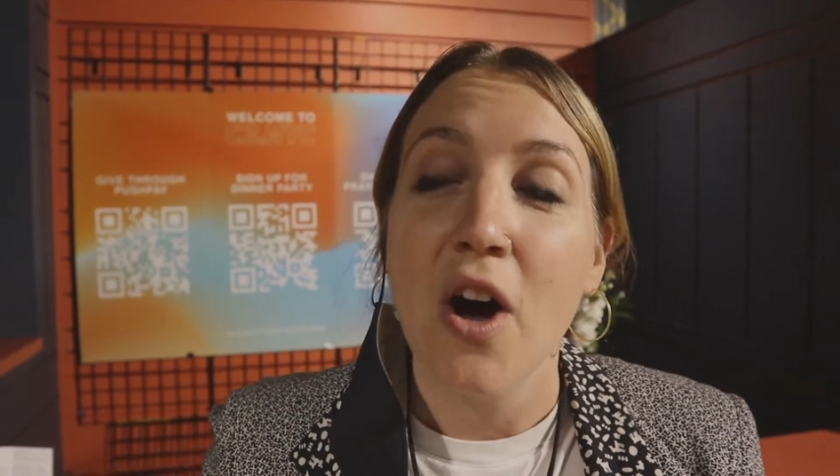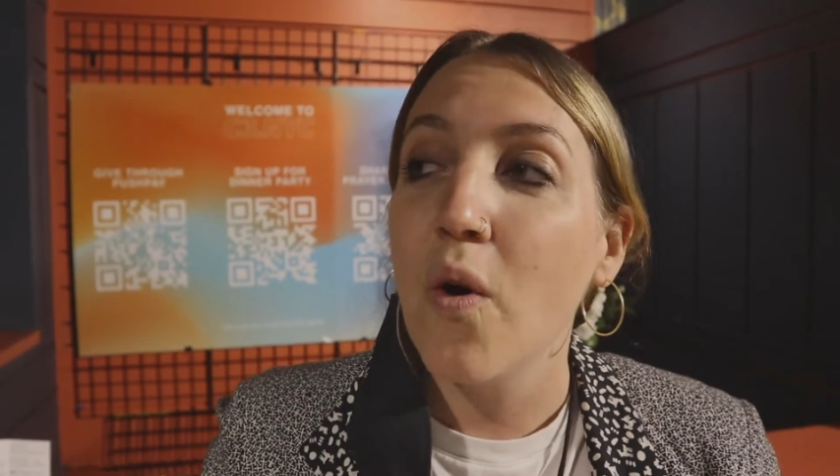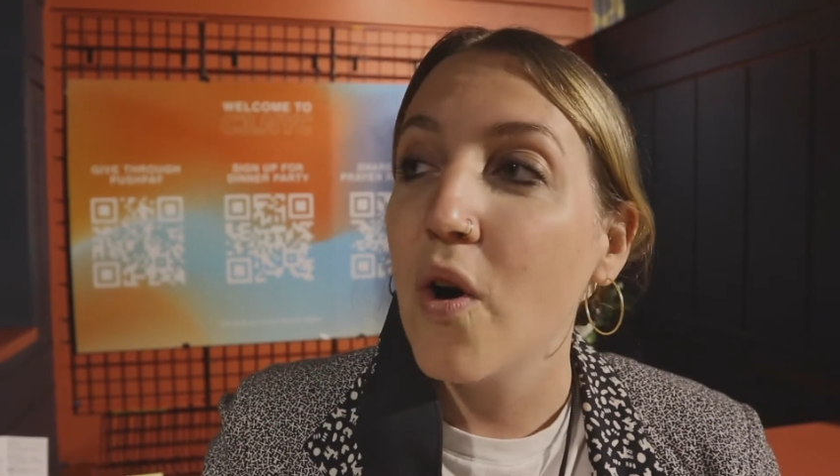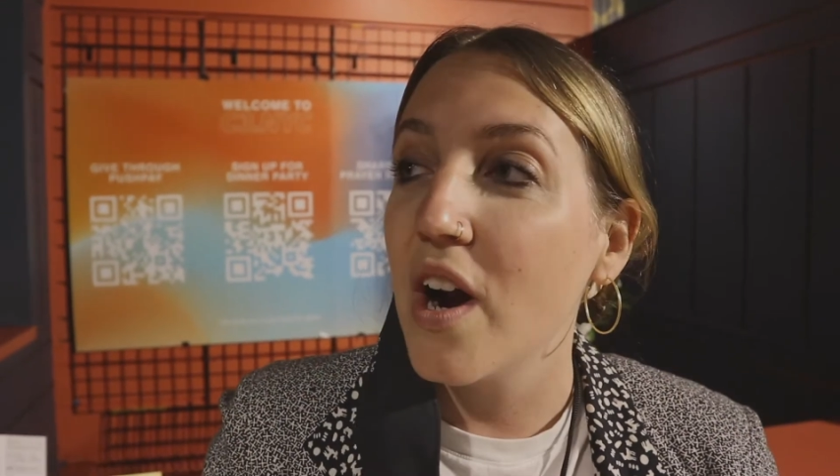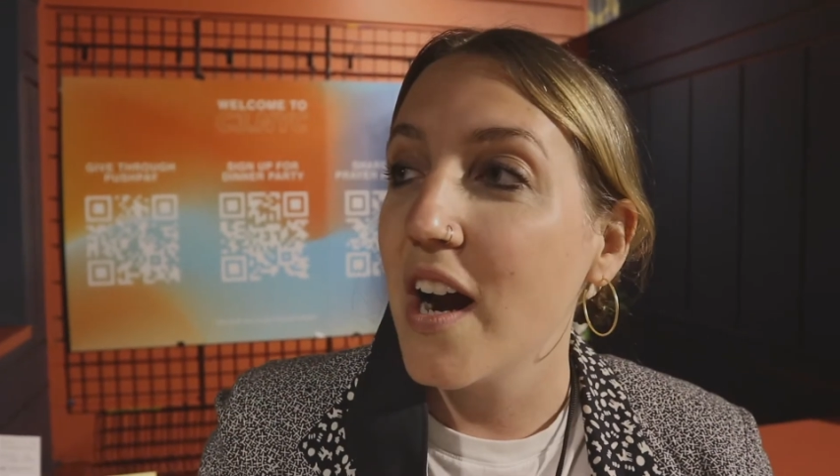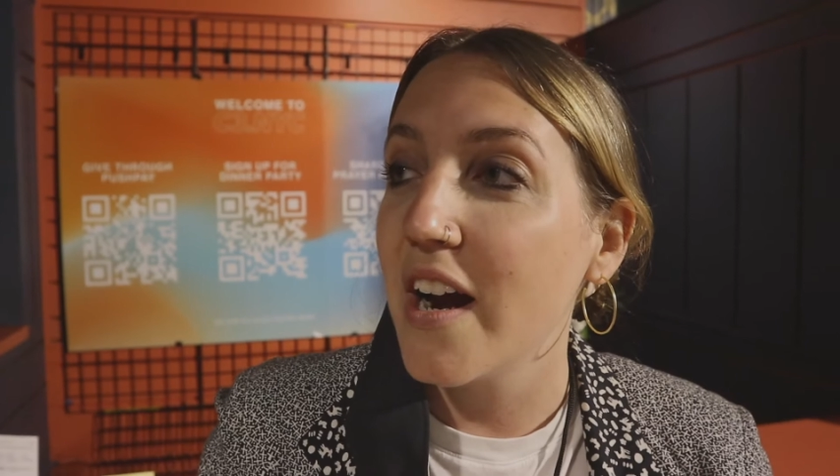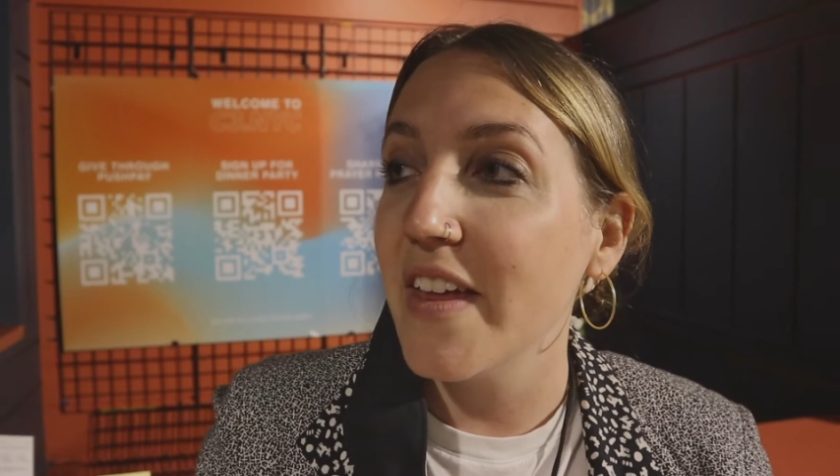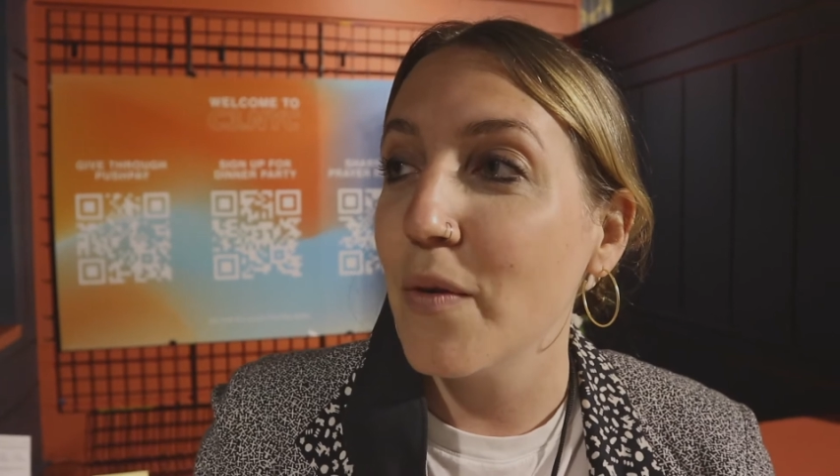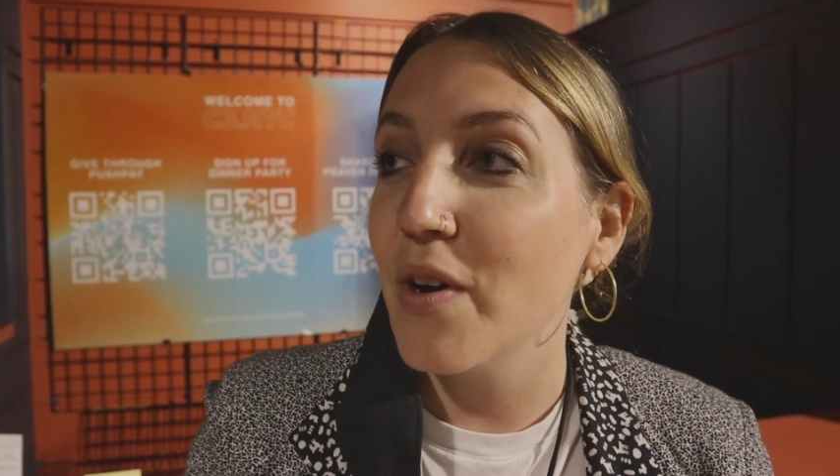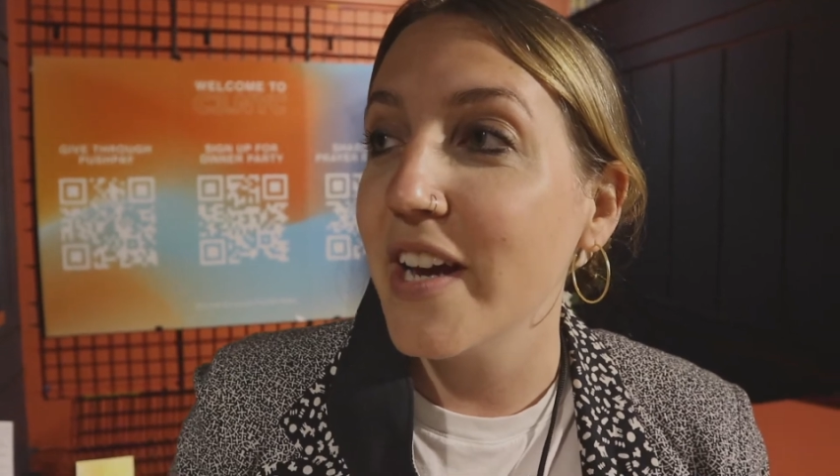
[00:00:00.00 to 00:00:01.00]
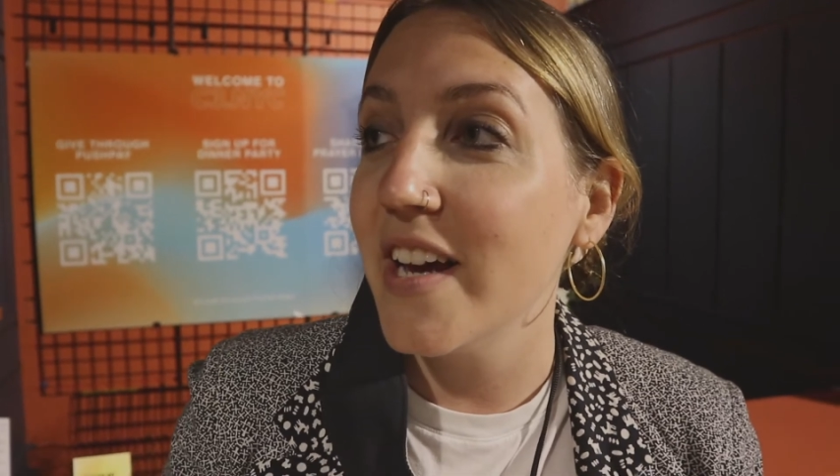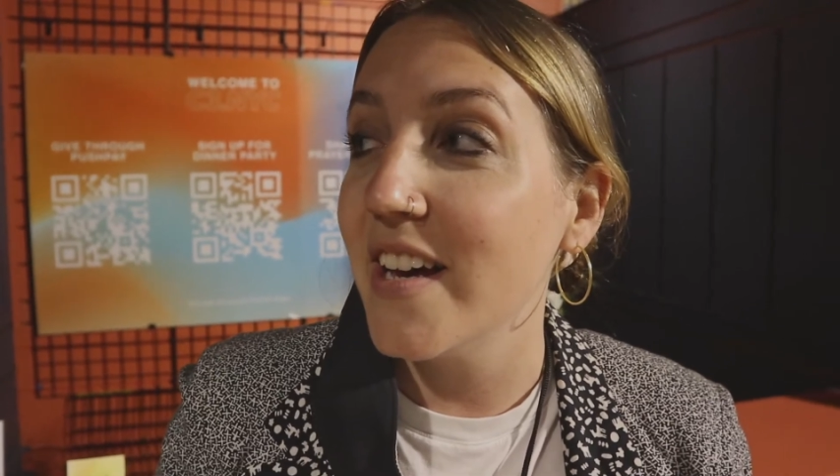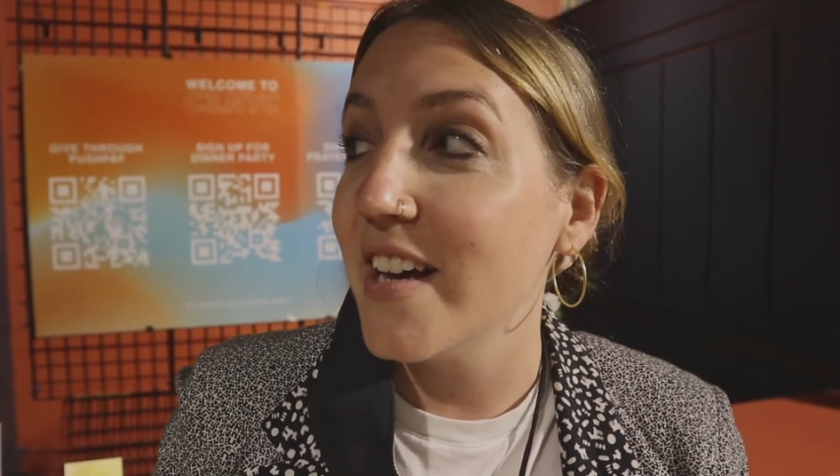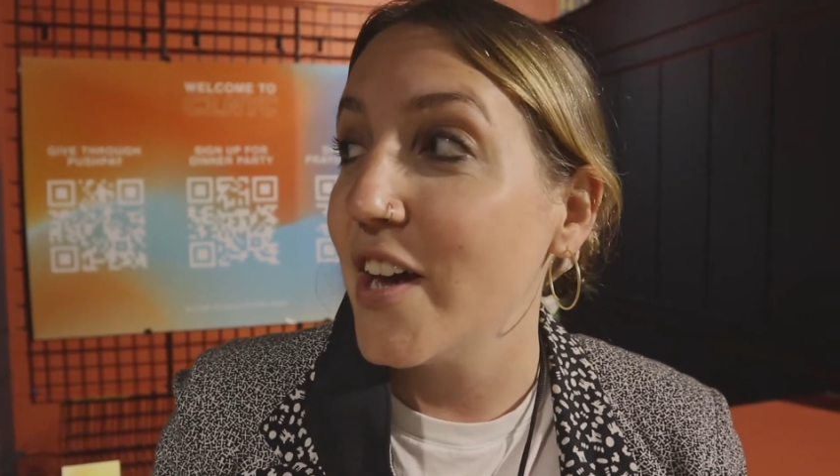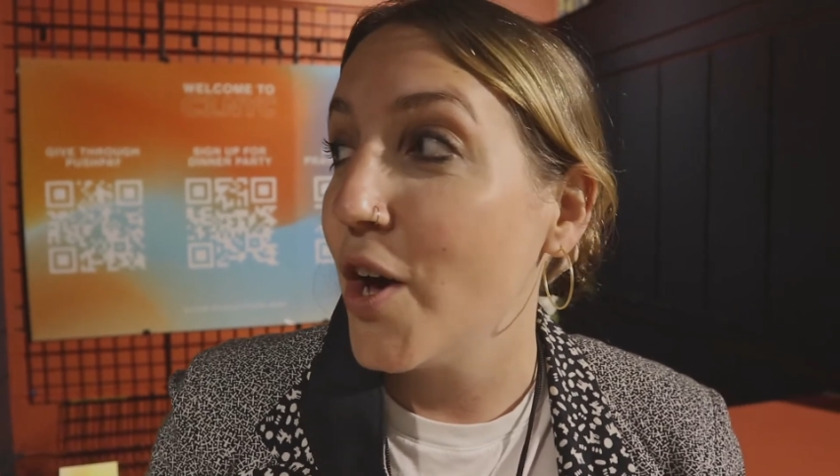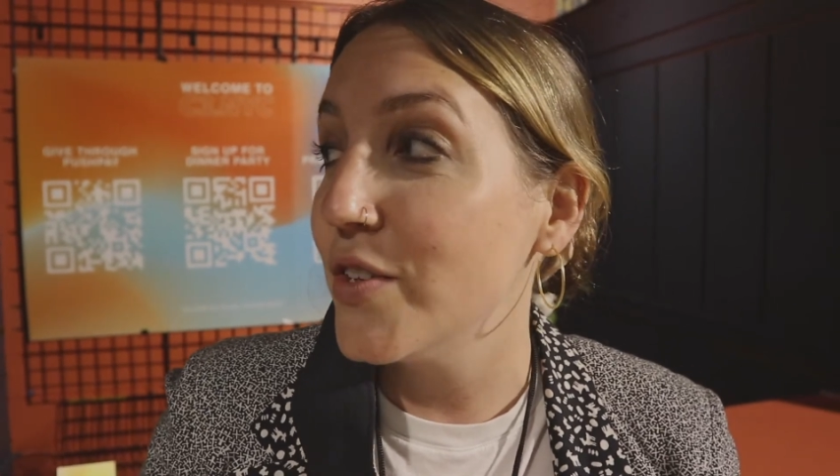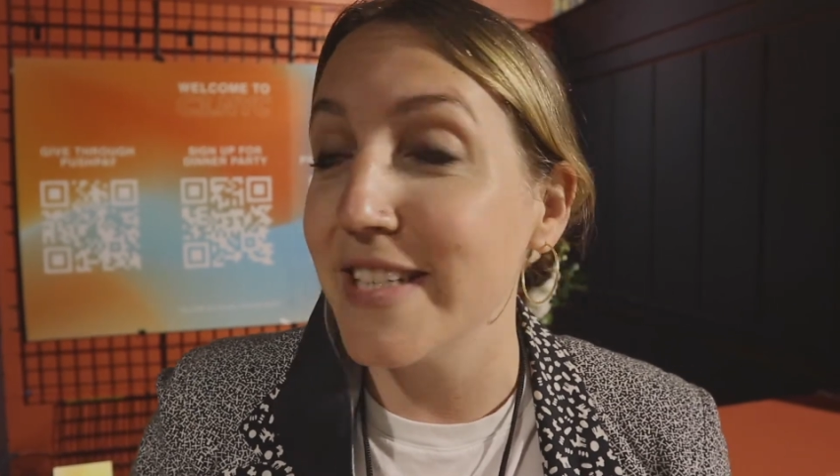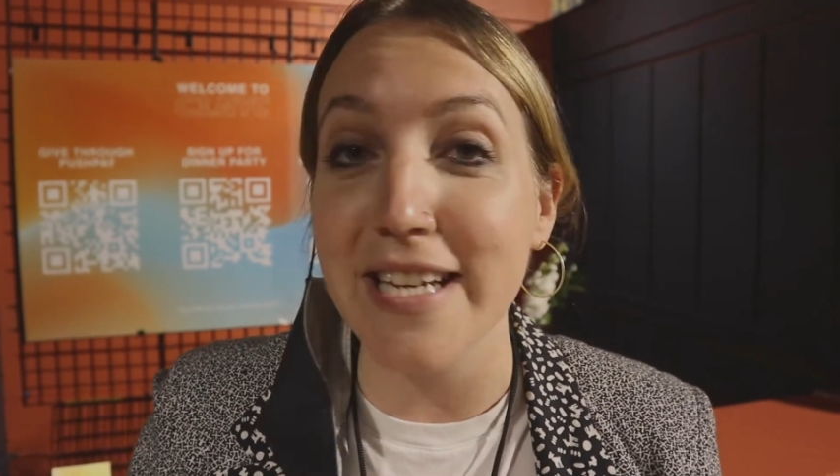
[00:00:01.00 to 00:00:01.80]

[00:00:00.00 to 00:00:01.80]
or they want to host a